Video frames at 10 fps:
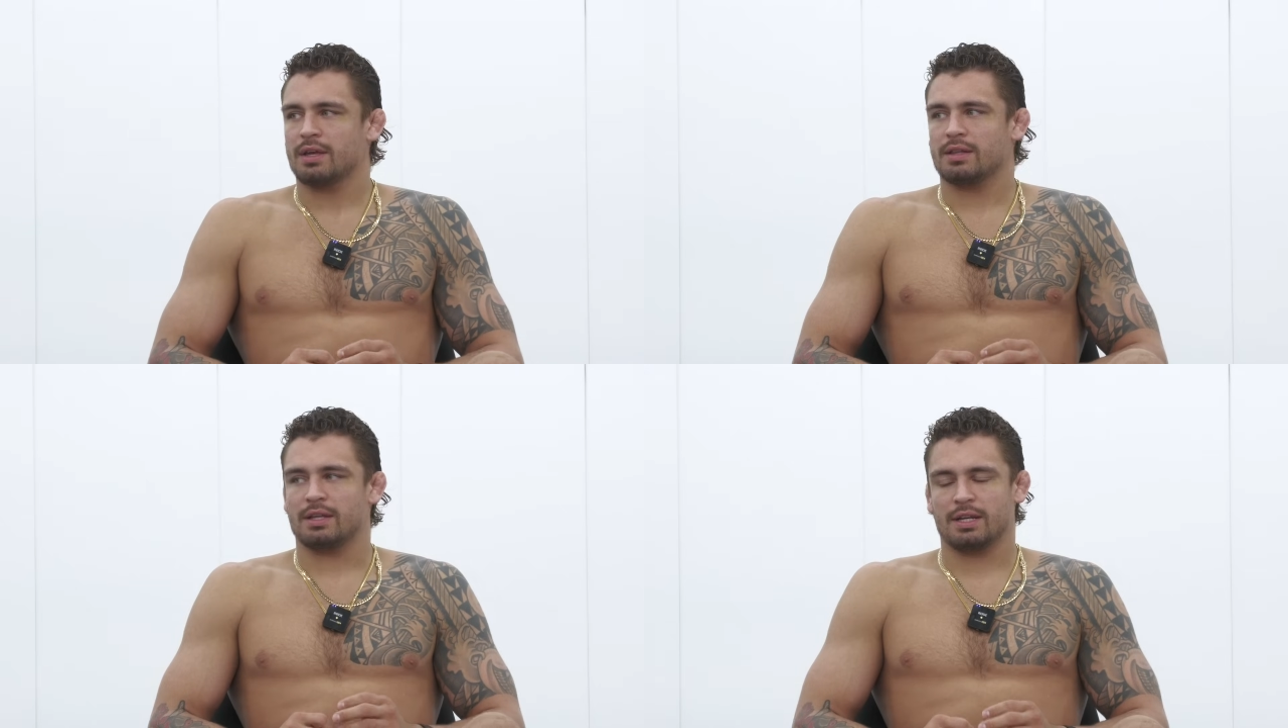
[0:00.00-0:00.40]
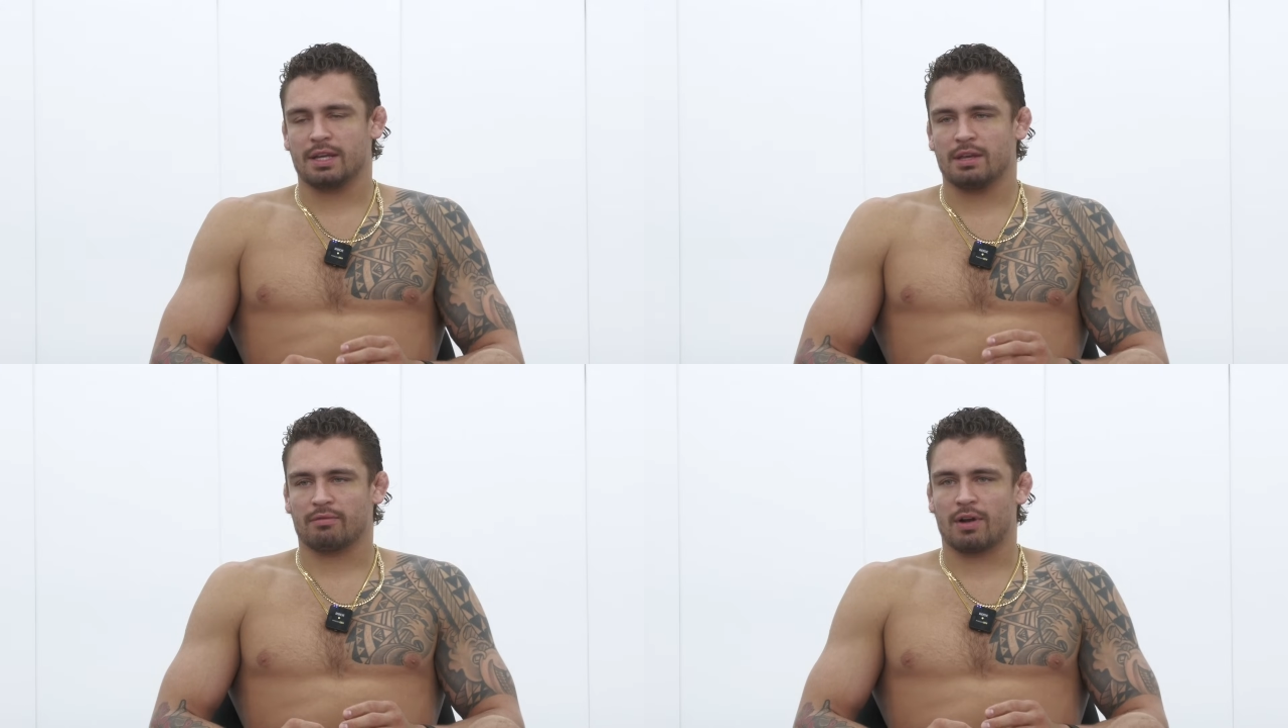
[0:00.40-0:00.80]
that
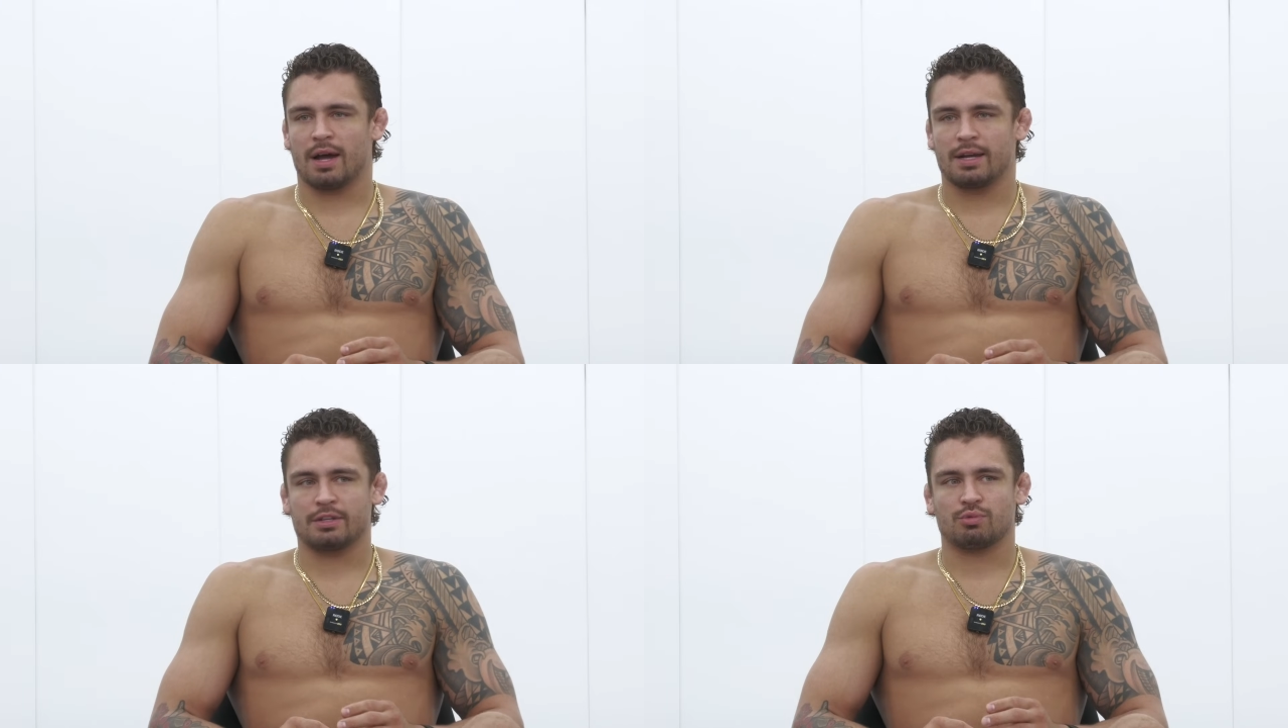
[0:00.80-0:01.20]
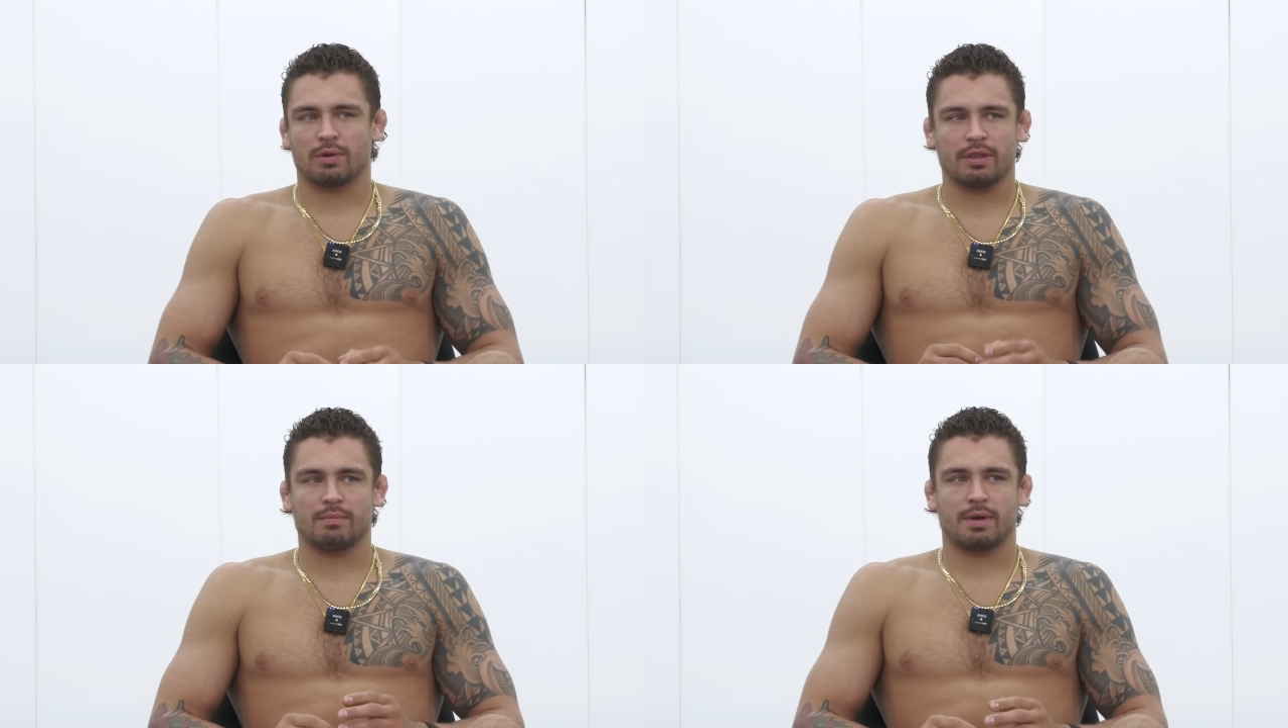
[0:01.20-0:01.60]
Nikki Ryan is
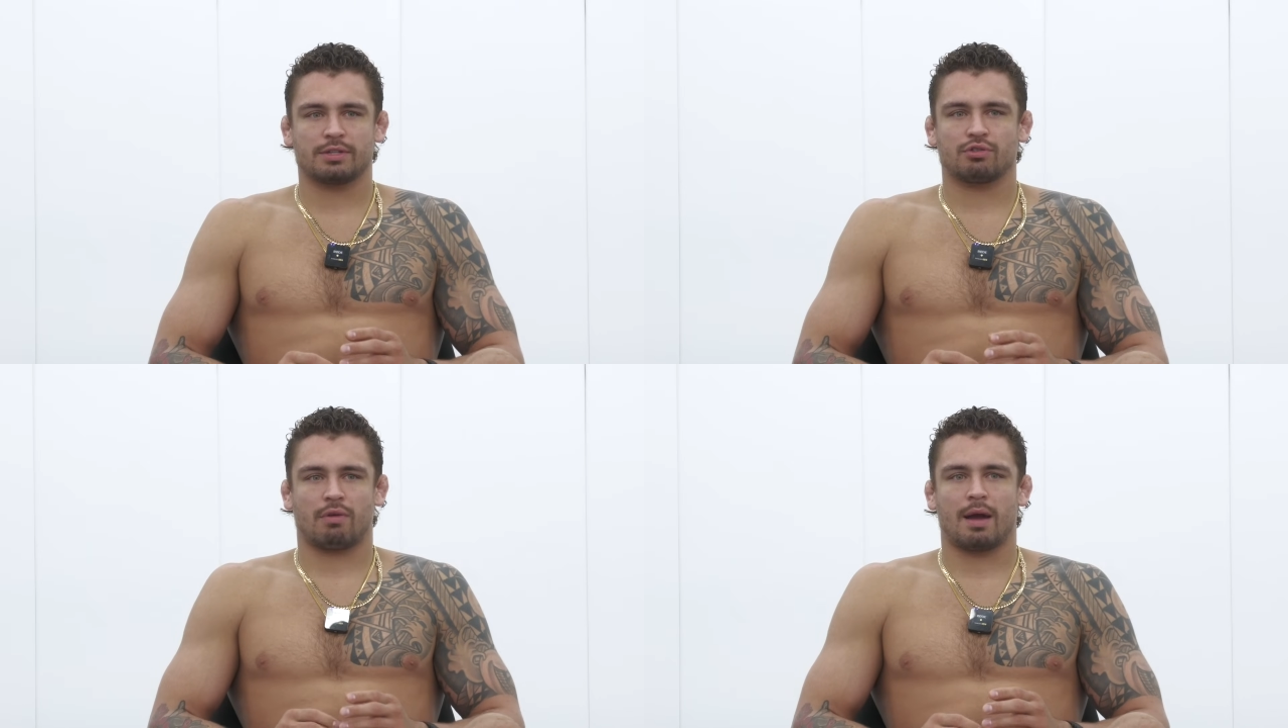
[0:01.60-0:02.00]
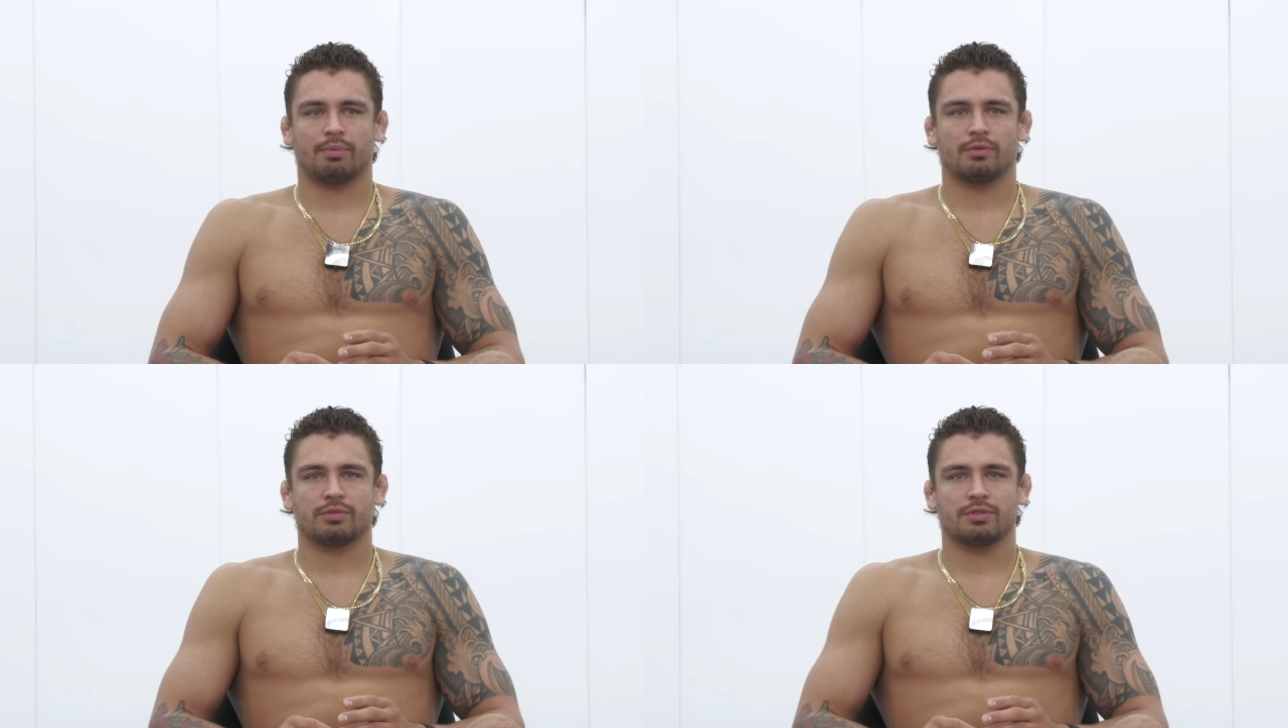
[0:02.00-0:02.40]
one of the best
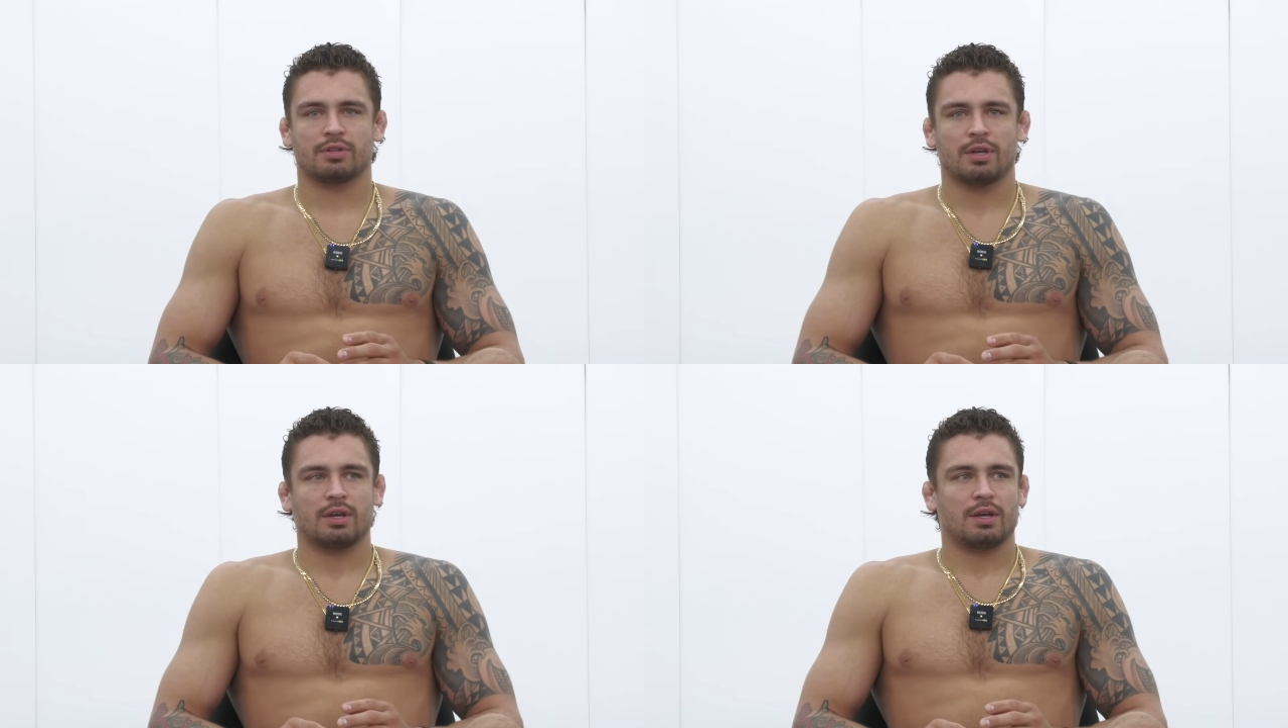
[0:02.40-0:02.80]
grapplers